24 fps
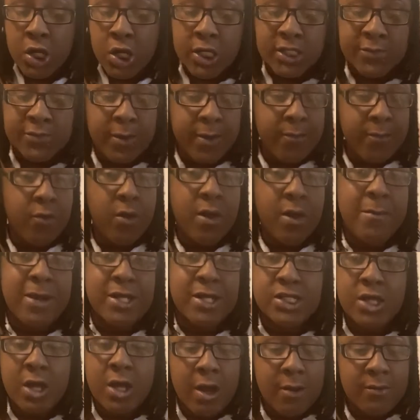because people at my
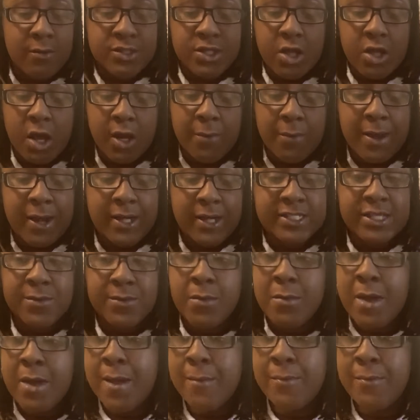job was talking about it, some of my